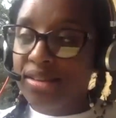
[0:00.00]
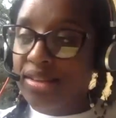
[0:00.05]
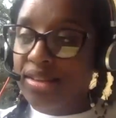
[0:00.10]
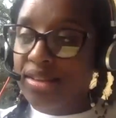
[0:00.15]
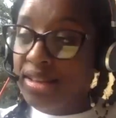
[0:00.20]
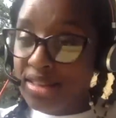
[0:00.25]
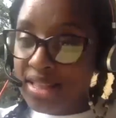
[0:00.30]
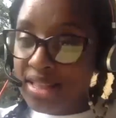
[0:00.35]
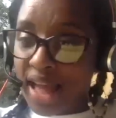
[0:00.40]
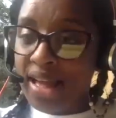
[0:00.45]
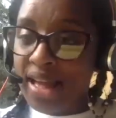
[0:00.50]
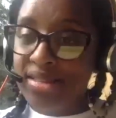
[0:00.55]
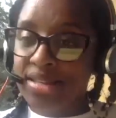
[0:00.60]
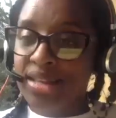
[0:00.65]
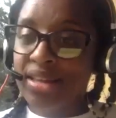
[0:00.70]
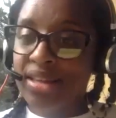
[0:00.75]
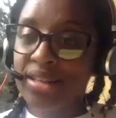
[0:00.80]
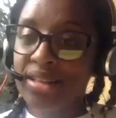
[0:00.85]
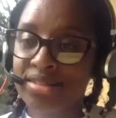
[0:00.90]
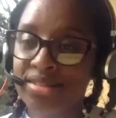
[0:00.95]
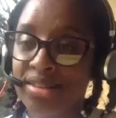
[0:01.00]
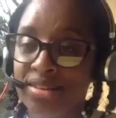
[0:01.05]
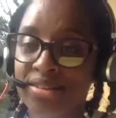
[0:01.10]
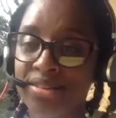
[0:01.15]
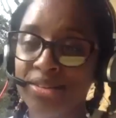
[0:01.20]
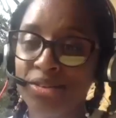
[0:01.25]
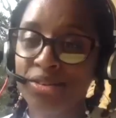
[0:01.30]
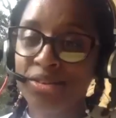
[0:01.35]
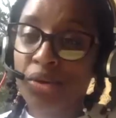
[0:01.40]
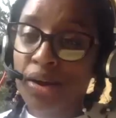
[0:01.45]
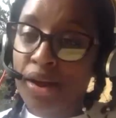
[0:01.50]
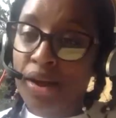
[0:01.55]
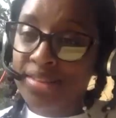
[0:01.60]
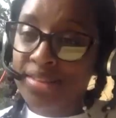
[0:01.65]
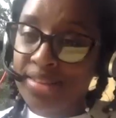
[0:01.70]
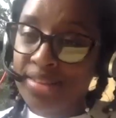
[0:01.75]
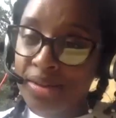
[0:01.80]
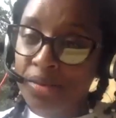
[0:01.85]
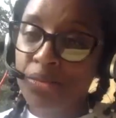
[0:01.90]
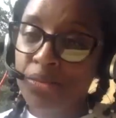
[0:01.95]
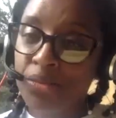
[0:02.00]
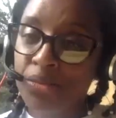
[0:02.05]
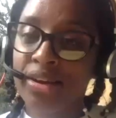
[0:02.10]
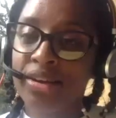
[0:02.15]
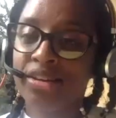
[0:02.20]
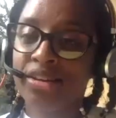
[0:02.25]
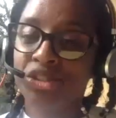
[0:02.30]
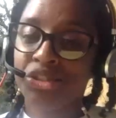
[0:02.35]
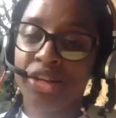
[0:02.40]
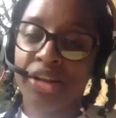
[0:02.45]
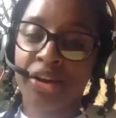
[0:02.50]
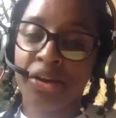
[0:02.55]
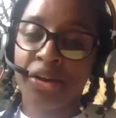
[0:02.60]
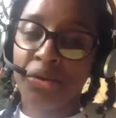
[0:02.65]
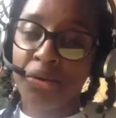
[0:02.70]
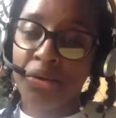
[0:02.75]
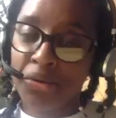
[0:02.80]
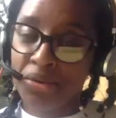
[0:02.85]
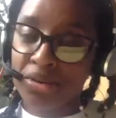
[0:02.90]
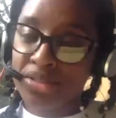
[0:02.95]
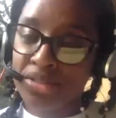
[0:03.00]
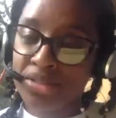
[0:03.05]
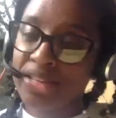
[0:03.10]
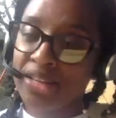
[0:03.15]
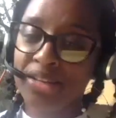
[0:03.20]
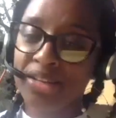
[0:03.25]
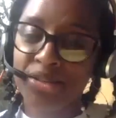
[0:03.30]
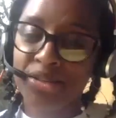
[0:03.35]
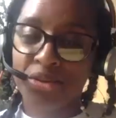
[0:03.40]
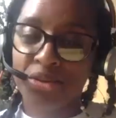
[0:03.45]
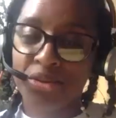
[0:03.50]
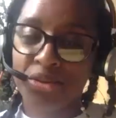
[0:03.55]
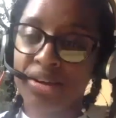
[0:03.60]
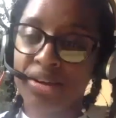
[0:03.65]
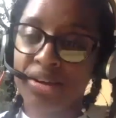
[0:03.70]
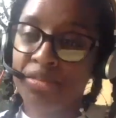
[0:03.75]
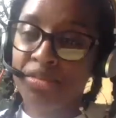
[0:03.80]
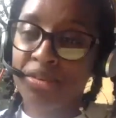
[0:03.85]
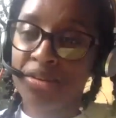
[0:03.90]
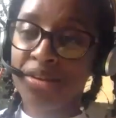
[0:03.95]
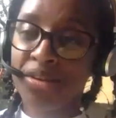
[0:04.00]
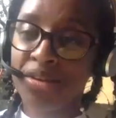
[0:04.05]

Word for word: it I say it's done or I say ready to share or send or whatever.